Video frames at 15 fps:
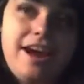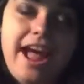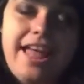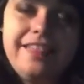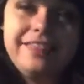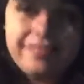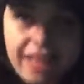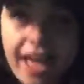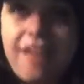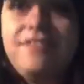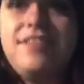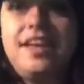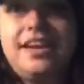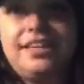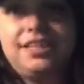I
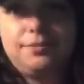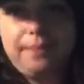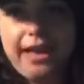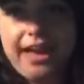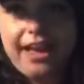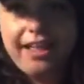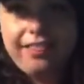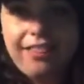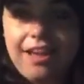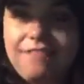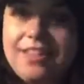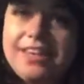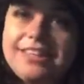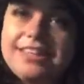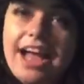love that it's big. I love
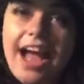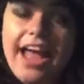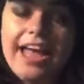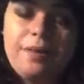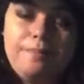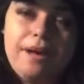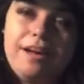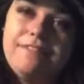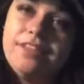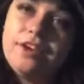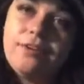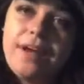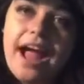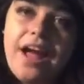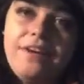that it's high up off the
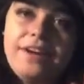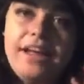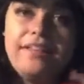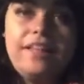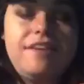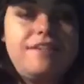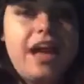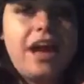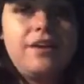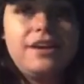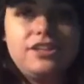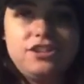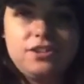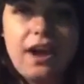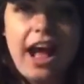ground. I love how
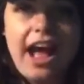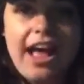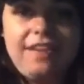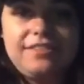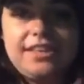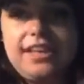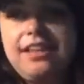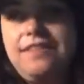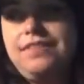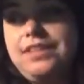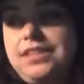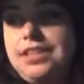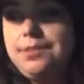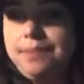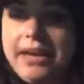it drives. I love
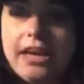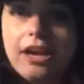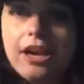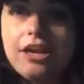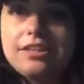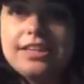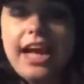the speakers.